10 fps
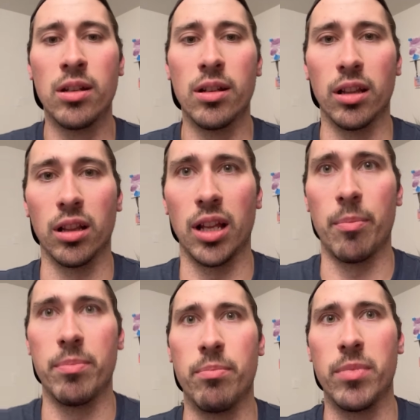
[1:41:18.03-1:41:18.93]

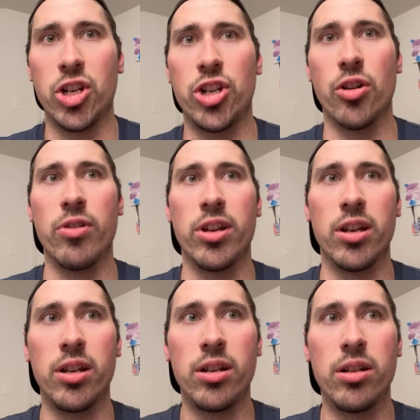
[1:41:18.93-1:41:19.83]
Let me show you
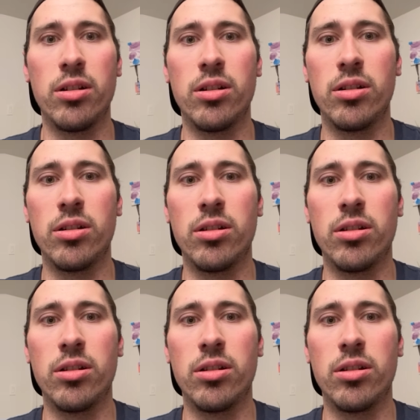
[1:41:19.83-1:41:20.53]
here.